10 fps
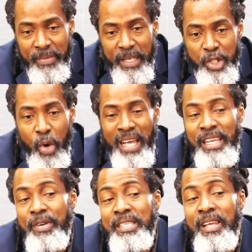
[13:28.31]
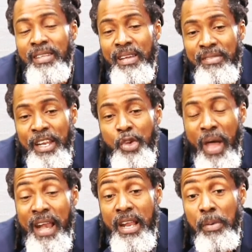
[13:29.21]
So as a result of that, you
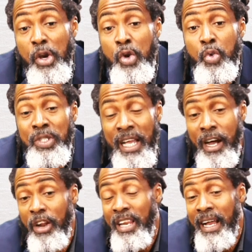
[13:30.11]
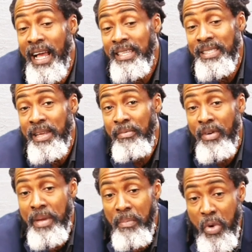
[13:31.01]
end up losing a lot of calcium
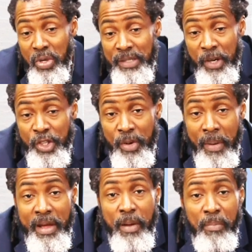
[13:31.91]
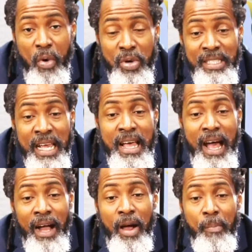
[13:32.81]
from your bones, because remember, your bones
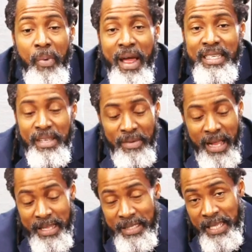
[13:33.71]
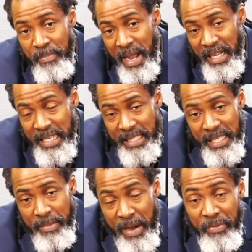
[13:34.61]
are comprised of calcium,
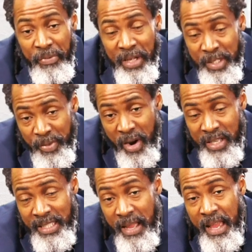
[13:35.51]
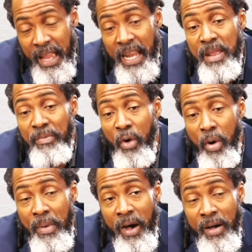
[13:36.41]
magnesium, and phosphorus in the
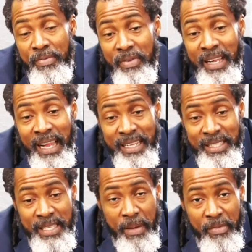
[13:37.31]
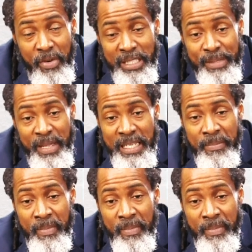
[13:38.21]
form of calcium phosphate.